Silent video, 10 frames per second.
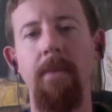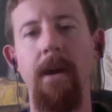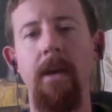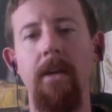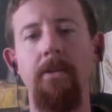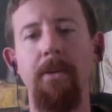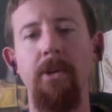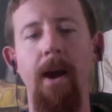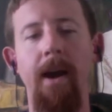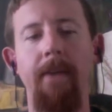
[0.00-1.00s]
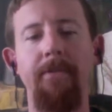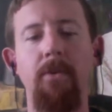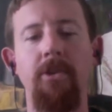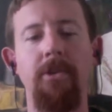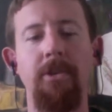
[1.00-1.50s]
But you have
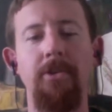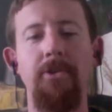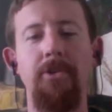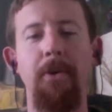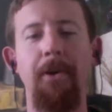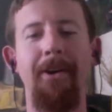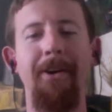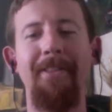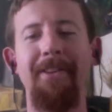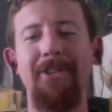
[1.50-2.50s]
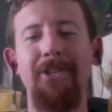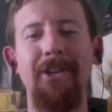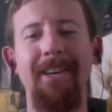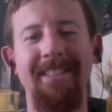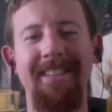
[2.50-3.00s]
to just endure all this
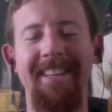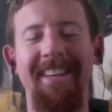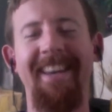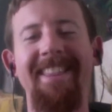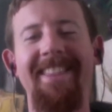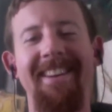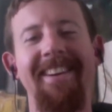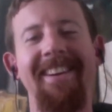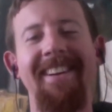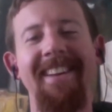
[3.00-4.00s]
shit to get there,